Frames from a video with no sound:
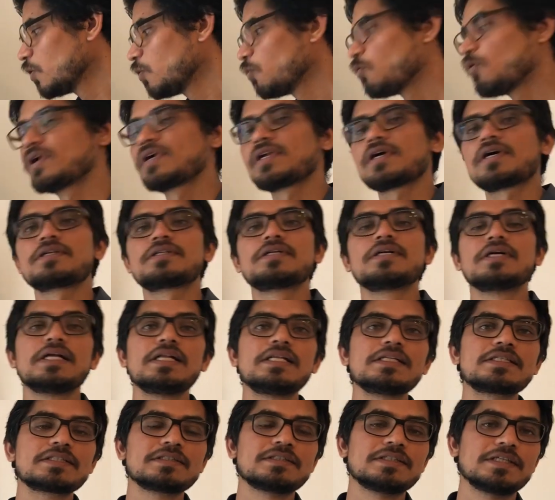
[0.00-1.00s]
What are the
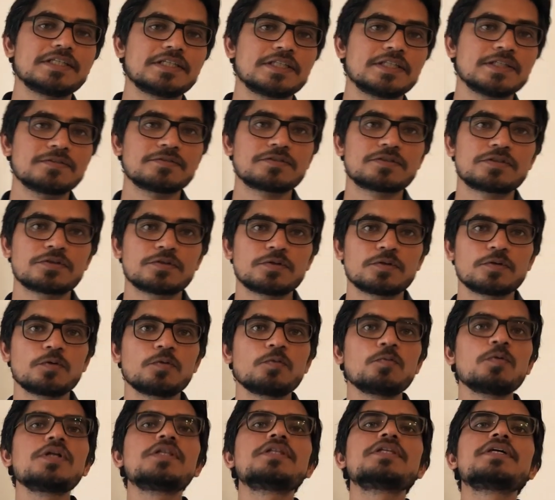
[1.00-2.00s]
alternatives?
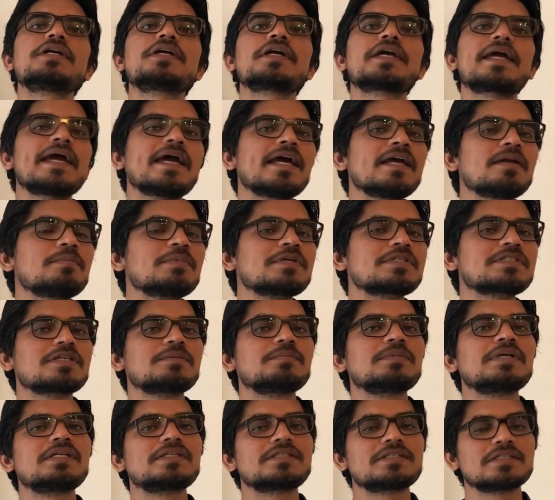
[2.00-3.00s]
Well, there can be
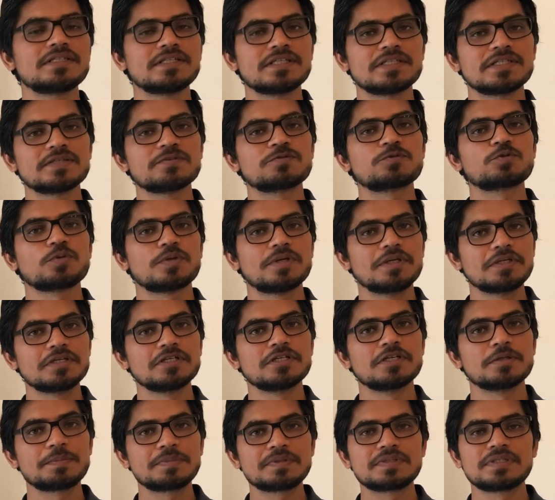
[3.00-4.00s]
some alternatives to
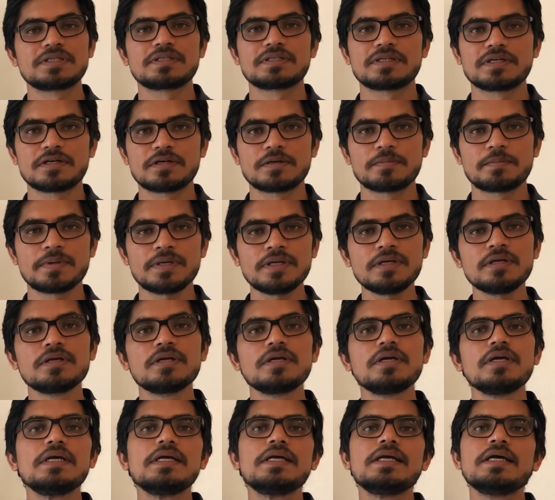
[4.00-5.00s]
antidepressant therapy.
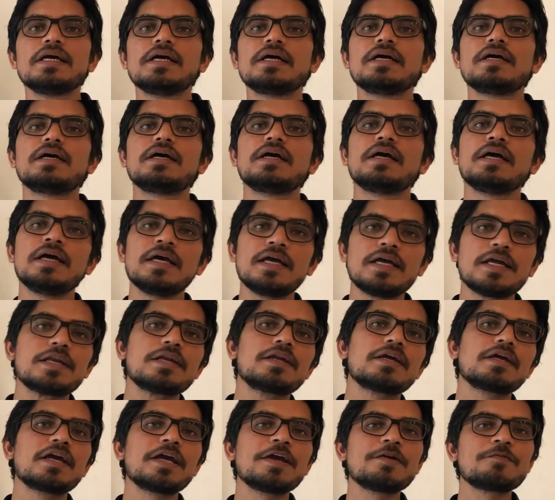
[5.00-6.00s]

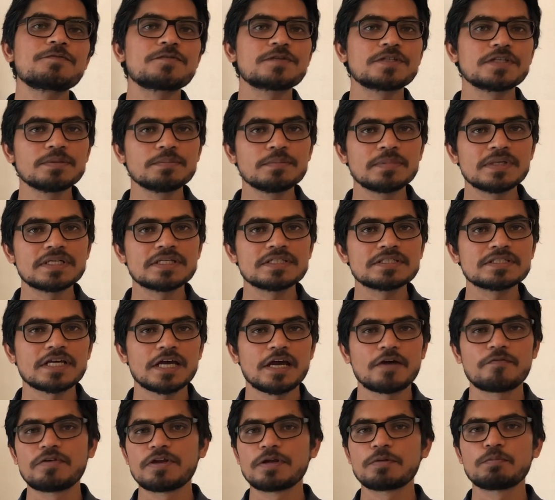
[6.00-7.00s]
And if somebody is
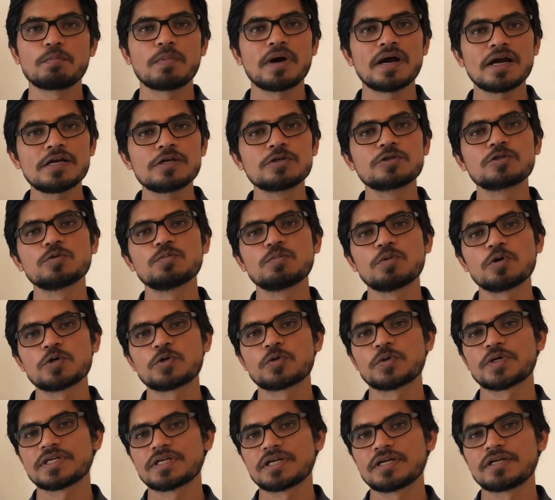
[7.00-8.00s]
having mild to
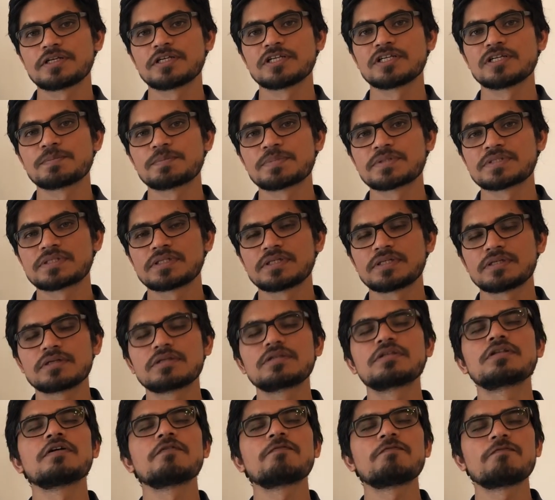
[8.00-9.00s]
moderate antidepressant,
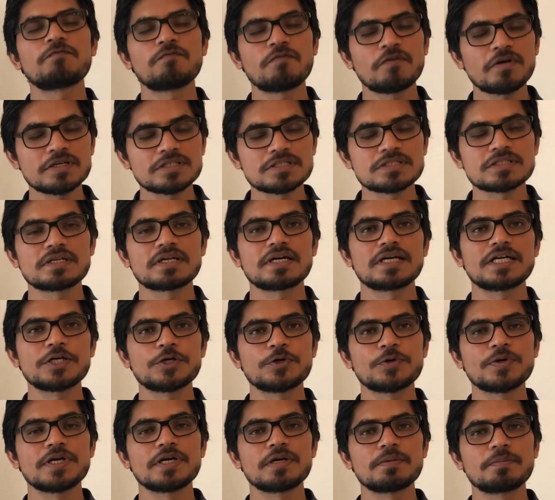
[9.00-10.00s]
the first line
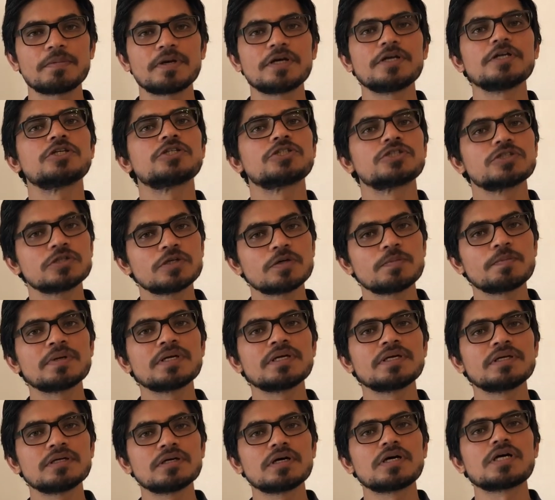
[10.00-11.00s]
treatment should
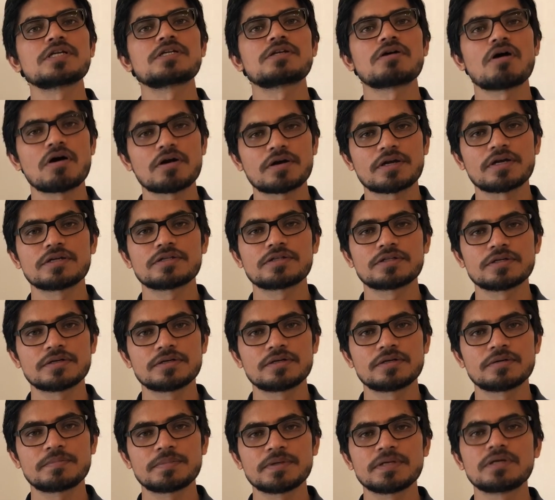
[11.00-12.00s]
be a talking
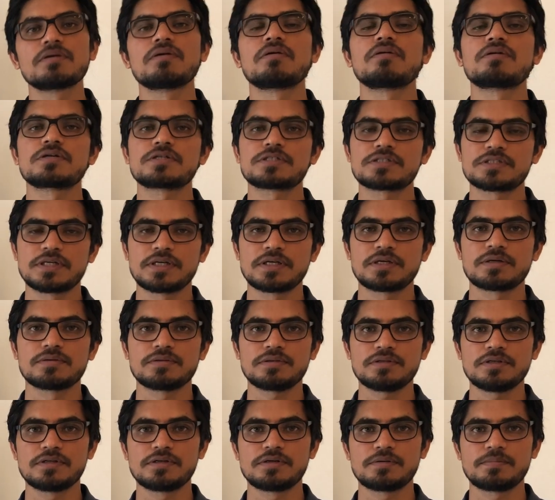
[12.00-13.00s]
therapy or
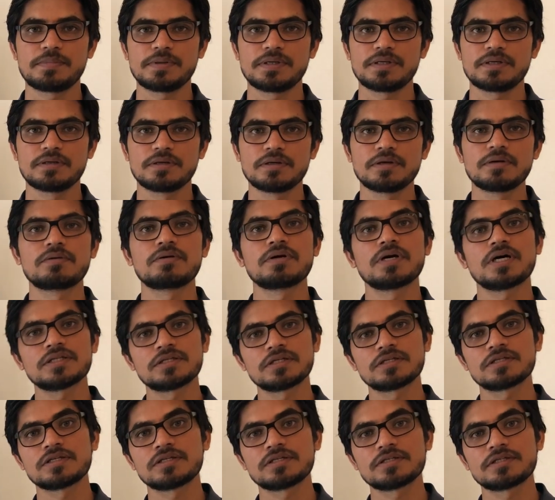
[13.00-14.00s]
psychotherapy
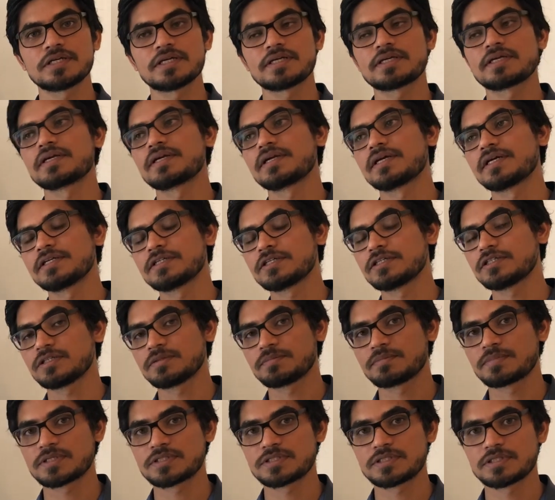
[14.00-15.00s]
rather than taking
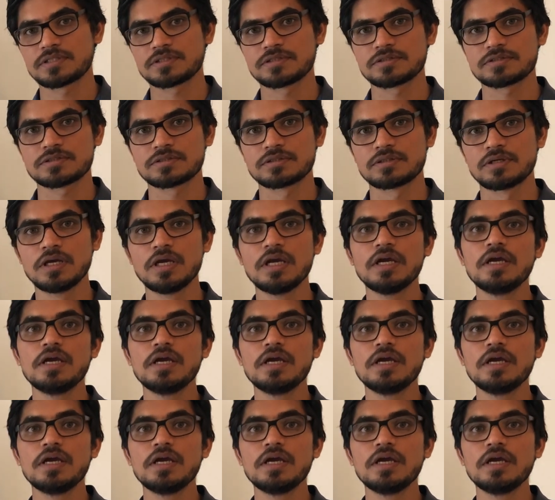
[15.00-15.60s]
antidepressants.